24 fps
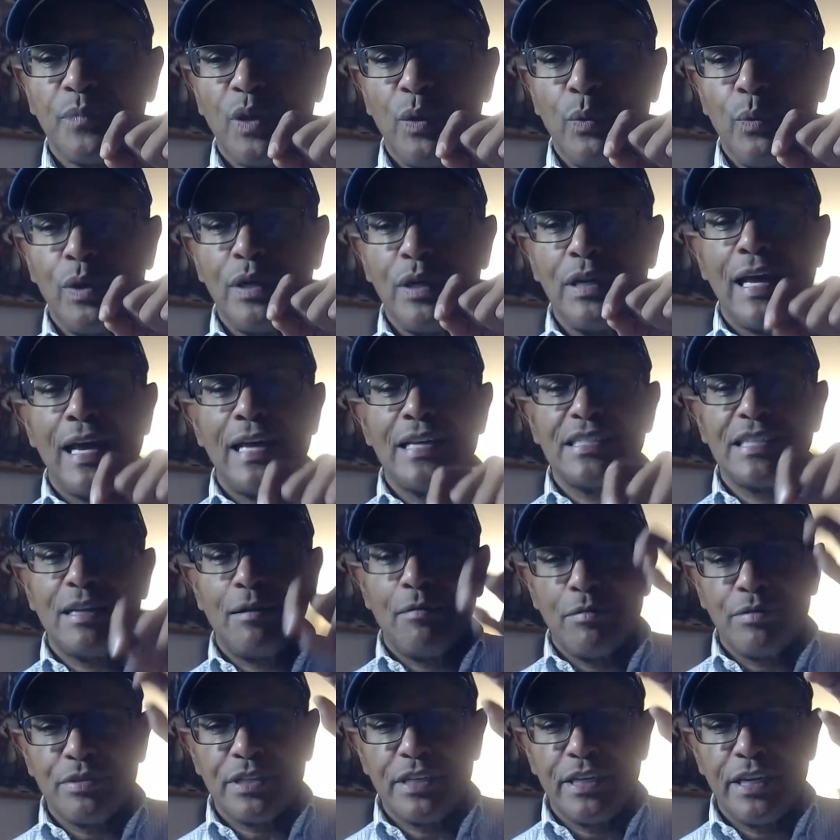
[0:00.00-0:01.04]
one last time
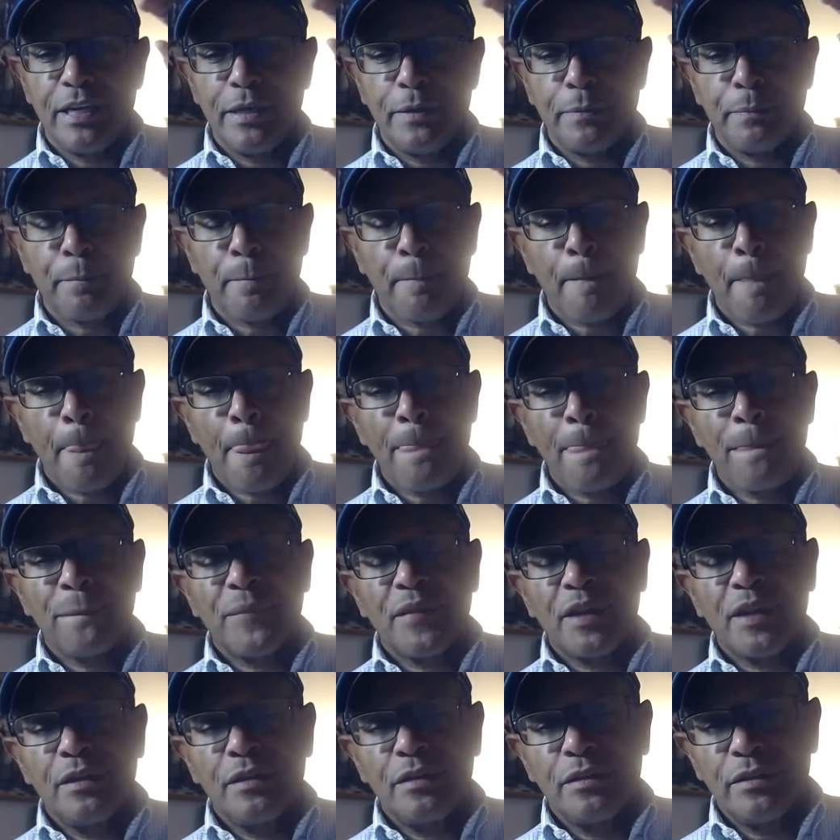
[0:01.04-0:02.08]
I'm seeing
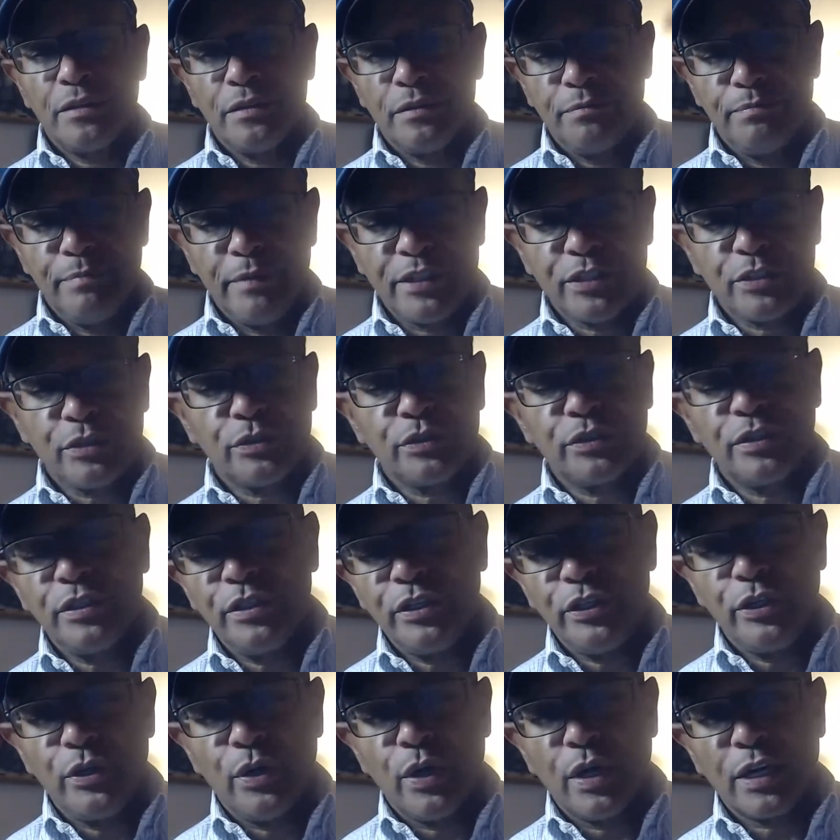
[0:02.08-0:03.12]
Mitchell to
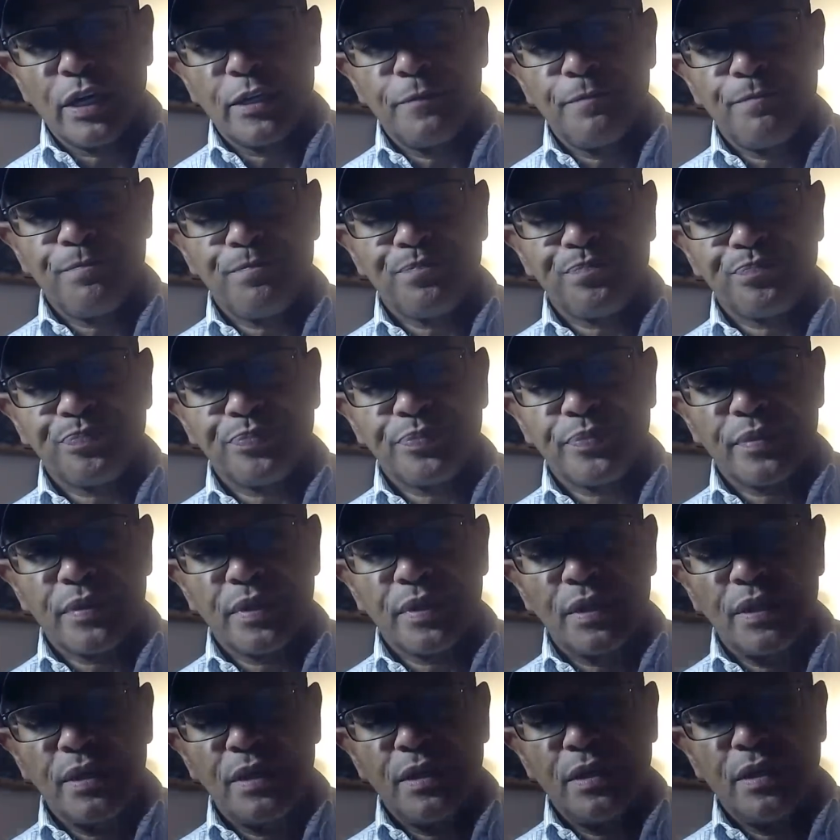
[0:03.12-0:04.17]
New York,
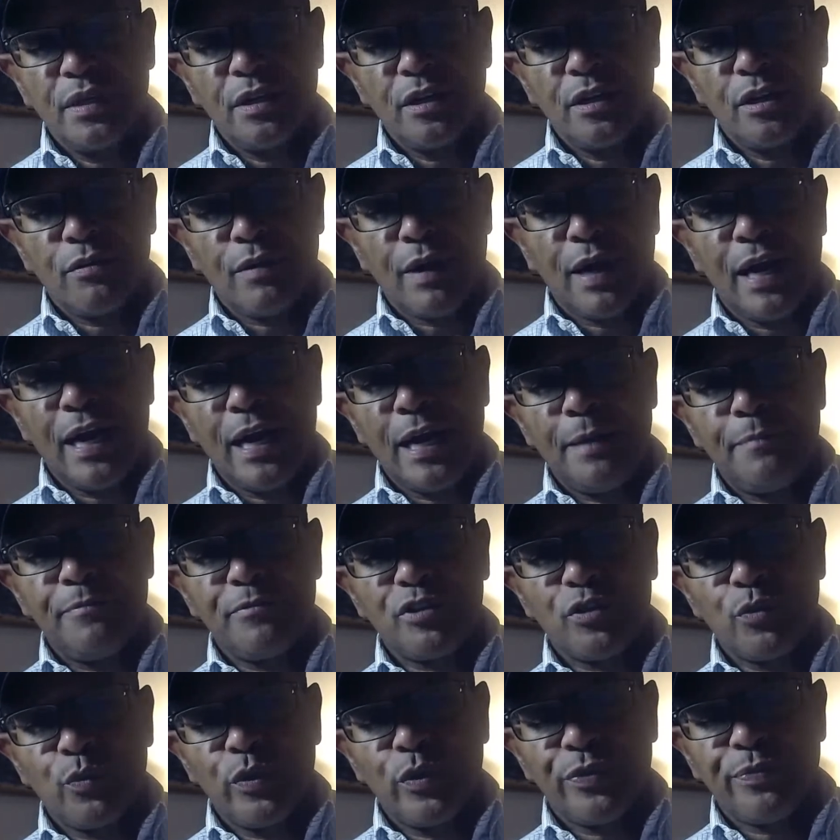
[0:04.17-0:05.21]

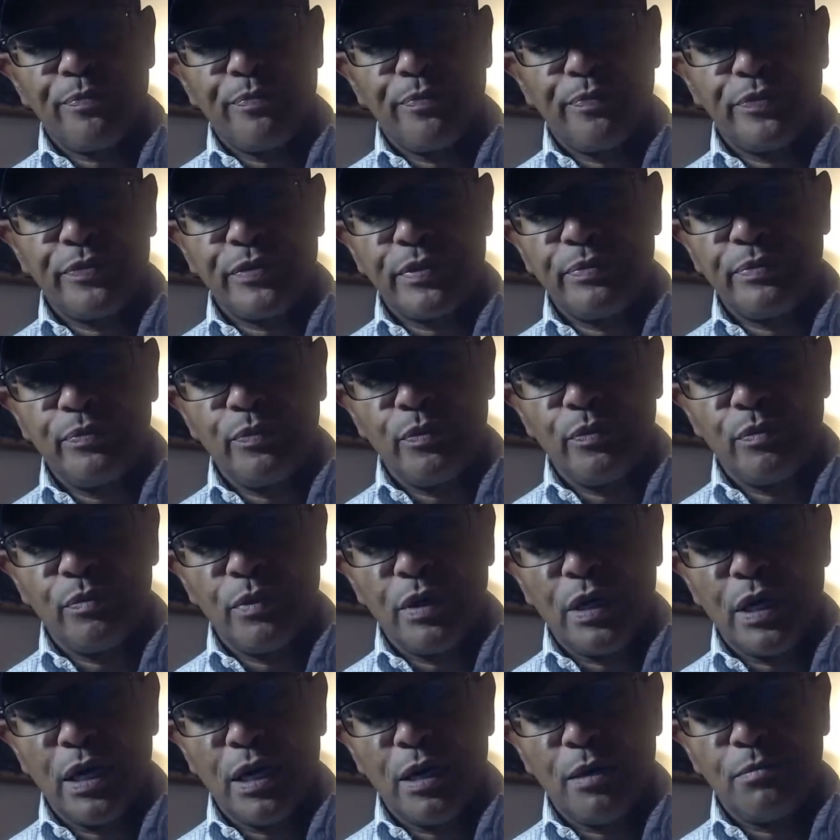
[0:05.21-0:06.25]
Grimes with
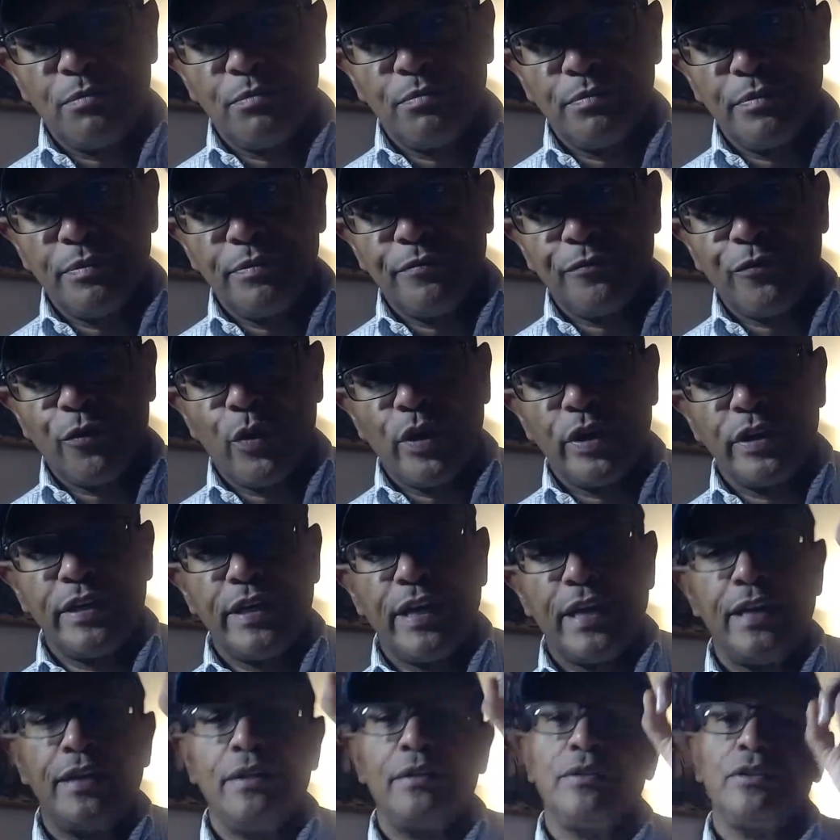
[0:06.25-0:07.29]

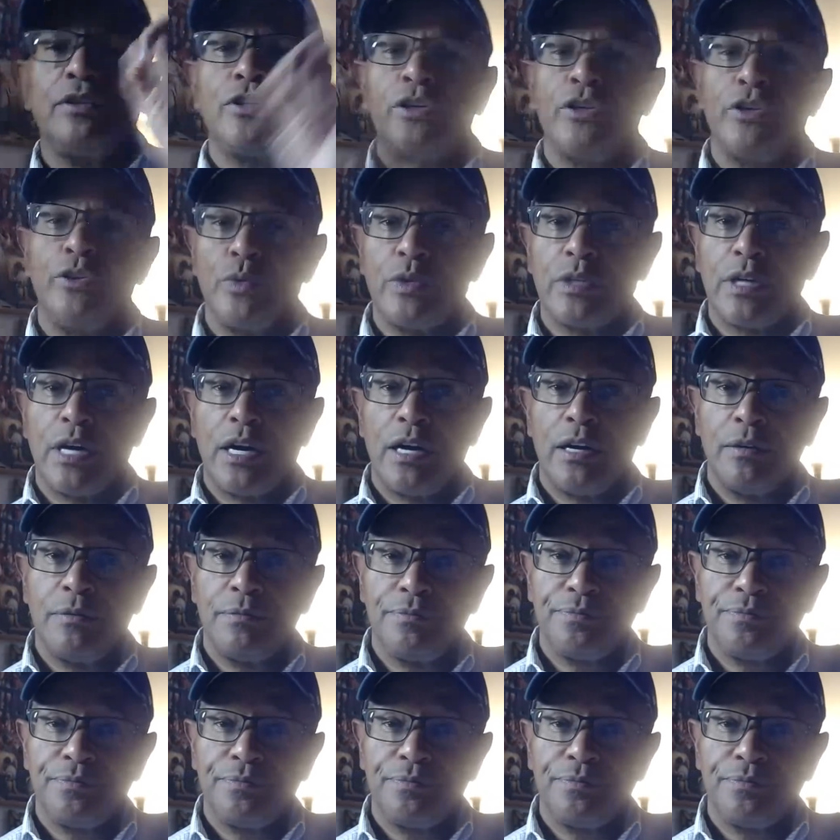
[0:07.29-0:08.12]
Fournier to Utah,